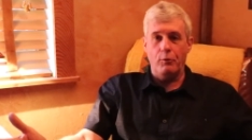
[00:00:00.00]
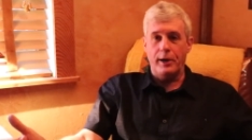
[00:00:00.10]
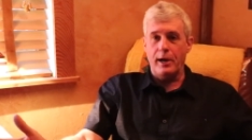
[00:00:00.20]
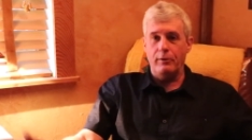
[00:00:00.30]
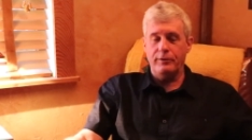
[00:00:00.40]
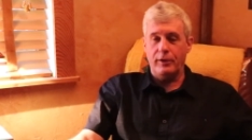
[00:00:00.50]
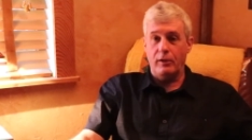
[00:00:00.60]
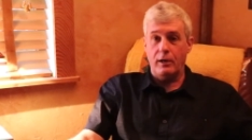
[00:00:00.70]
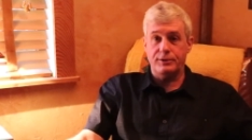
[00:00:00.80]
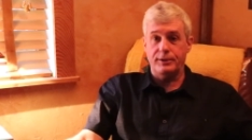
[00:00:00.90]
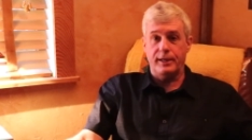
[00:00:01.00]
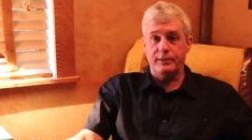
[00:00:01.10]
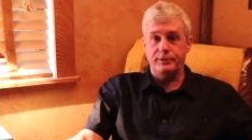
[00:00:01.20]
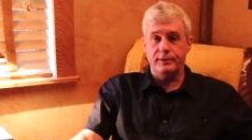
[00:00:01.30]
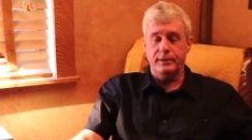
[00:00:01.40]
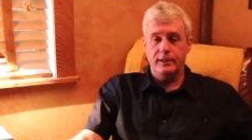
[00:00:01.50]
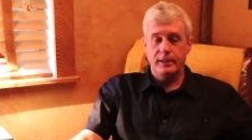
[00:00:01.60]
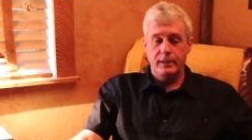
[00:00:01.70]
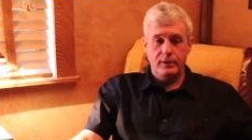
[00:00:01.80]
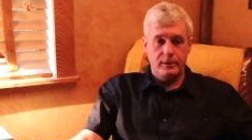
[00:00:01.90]
went out. They lost an engine.
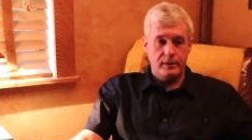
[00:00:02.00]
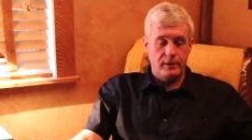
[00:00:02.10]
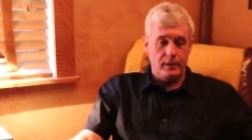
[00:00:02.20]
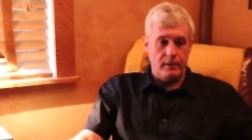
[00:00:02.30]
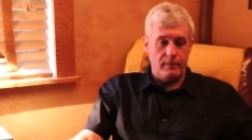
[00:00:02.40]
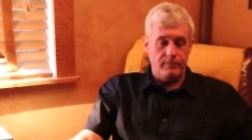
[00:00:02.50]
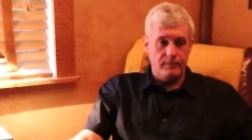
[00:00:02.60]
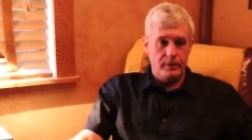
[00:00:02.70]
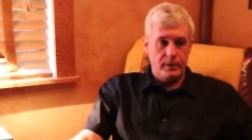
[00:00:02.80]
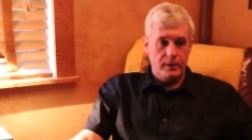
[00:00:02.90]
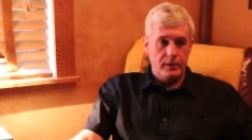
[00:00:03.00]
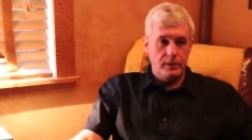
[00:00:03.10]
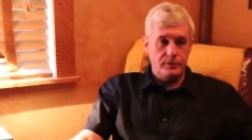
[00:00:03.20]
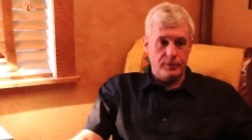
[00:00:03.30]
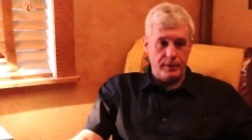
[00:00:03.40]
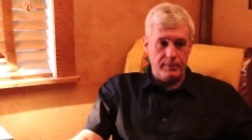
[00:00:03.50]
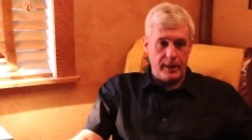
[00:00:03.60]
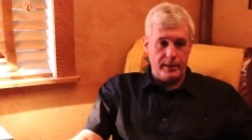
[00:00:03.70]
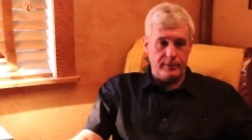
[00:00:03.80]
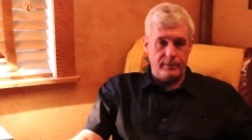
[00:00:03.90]
Um, so they
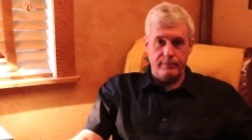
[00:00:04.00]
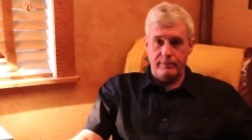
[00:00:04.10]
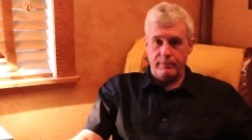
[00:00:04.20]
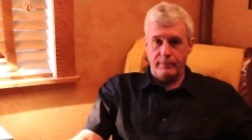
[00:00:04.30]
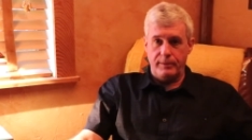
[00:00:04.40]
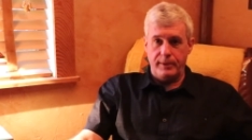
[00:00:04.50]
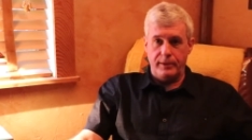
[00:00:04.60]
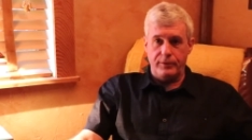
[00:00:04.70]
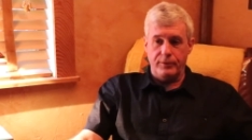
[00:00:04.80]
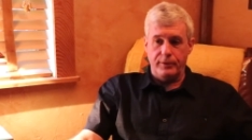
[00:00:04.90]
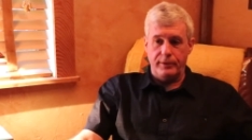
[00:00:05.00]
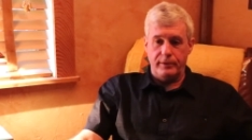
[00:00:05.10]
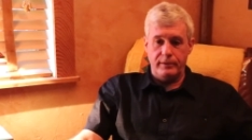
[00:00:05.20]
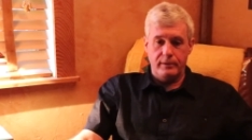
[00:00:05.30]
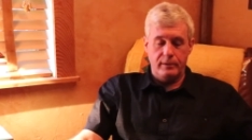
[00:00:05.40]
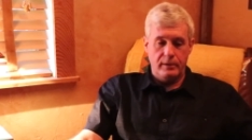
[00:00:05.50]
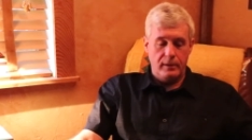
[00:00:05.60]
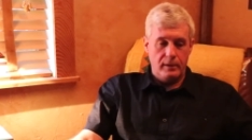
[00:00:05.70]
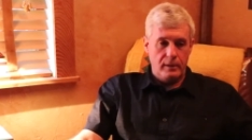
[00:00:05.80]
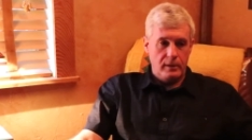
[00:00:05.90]
made it, they made it to Greenland.
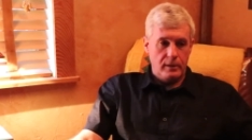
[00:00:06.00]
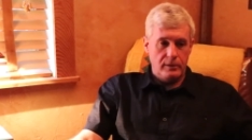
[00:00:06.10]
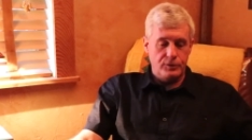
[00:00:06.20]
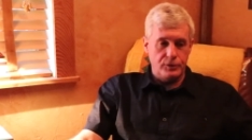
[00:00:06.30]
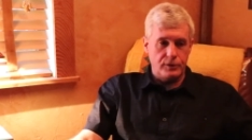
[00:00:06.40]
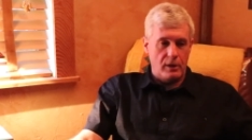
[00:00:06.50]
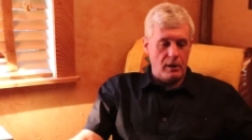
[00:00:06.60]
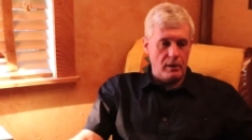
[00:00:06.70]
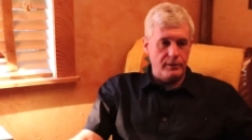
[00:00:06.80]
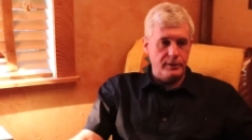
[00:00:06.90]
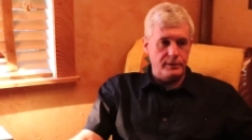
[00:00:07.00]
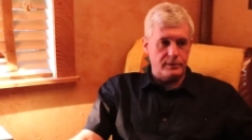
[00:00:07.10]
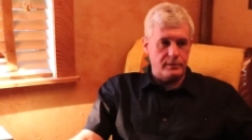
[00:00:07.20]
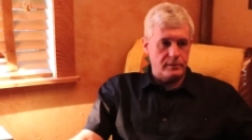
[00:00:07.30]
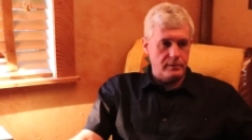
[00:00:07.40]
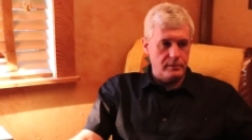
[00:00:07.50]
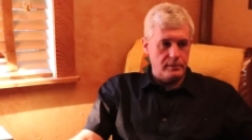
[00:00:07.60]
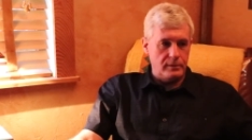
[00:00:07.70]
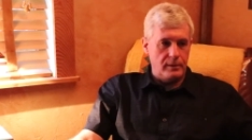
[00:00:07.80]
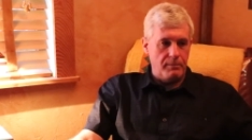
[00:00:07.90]
It was just all these
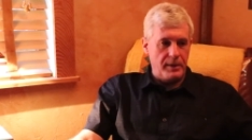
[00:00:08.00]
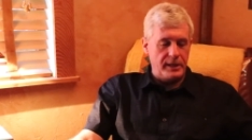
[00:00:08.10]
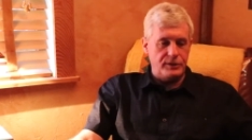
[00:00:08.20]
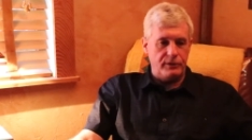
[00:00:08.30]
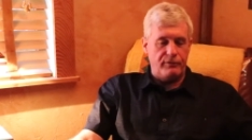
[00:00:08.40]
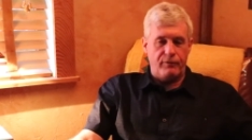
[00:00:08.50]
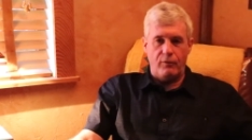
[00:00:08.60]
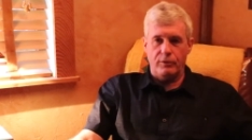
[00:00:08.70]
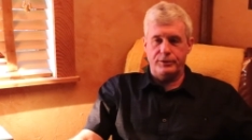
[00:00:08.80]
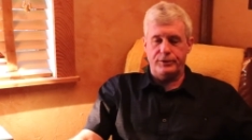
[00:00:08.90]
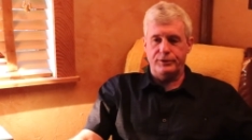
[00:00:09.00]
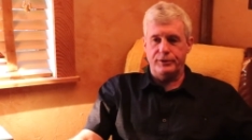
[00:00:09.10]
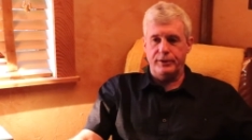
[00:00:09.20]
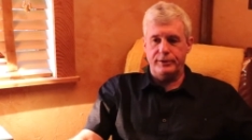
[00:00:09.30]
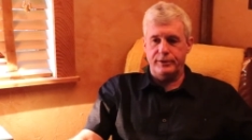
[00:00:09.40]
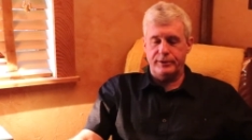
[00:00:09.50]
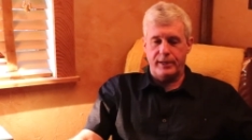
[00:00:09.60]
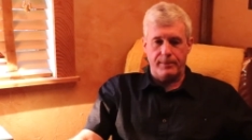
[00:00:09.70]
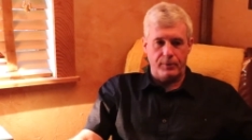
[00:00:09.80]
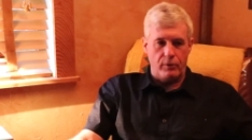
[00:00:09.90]
amazing forces and they
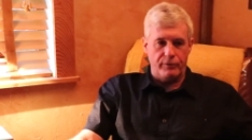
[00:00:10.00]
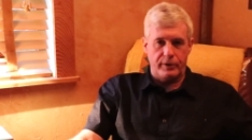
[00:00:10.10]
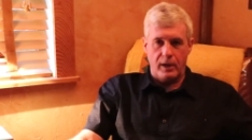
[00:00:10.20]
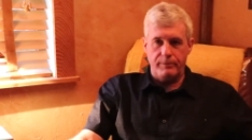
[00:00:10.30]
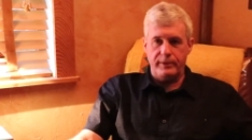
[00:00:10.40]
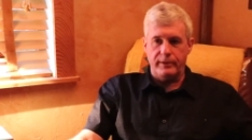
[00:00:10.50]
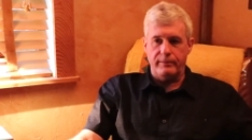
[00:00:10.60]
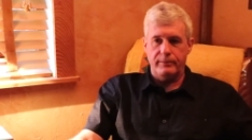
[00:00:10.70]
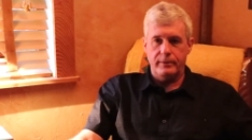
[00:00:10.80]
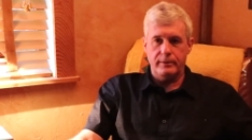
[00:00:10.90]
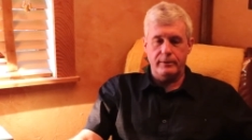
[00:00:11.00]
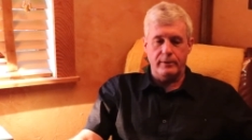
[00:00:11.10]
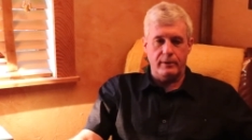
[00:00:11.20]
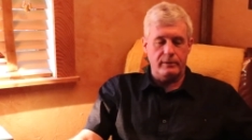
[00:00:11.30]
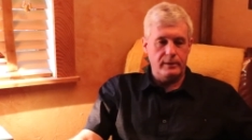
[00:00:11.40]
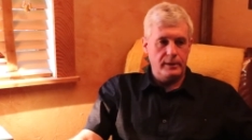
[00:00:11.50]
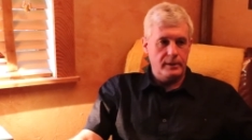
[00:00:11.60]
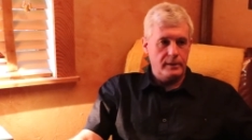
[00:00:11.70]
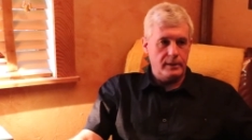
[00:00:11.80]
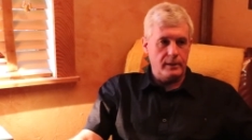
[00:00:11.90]
just kept overcoming them, you know,
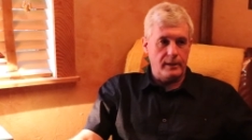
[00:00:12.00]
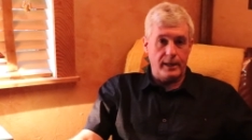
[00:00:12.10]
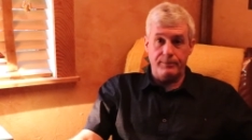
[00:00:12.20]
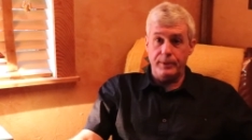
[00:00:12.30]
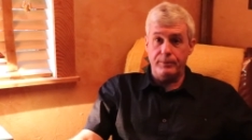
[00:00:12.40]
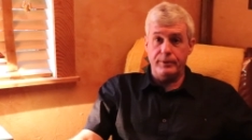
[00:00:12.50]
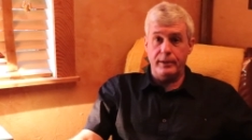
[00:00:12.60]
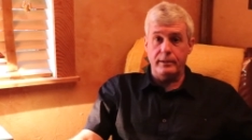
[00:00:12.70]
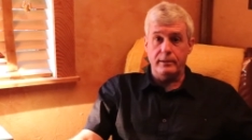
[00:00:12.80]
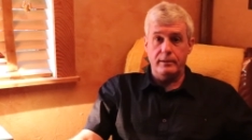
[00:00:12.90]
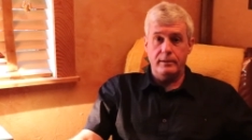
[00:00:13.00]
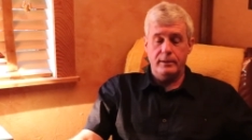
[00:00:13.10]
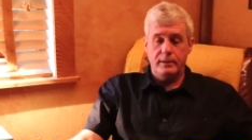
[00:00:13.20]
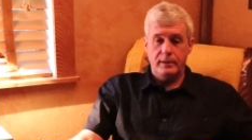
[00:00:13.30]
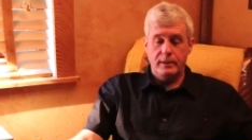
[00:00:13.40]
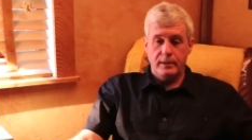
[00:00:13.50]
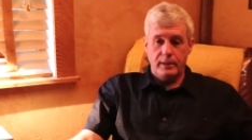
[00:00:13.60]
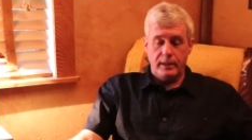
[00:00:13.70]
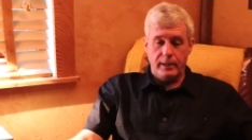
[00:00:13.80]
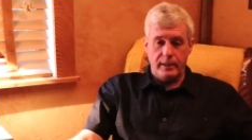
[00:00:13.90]
and a lot of people didn't.
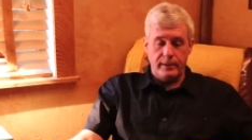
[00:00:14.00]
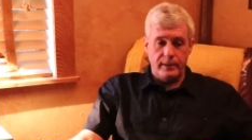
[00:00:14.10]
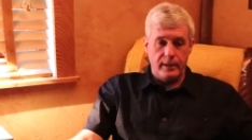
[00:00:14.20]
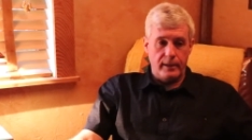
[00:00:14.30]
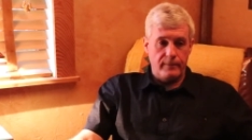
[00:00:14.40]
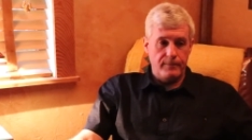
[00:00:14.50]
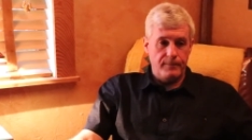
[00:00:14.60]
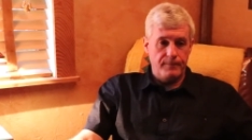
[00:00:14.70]
And uh,